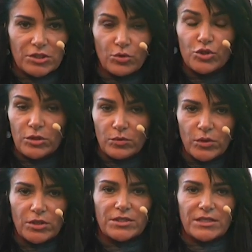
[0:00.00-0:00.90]
social
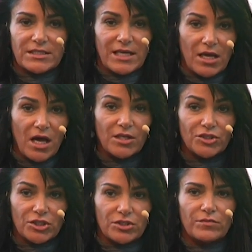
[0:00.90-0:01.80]
workers and
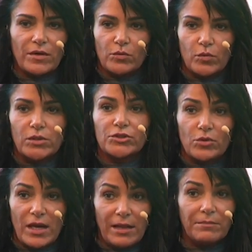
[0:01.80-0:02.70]
psychologists around the world to
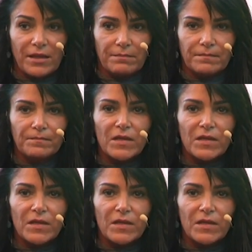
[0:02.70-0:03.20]
help them.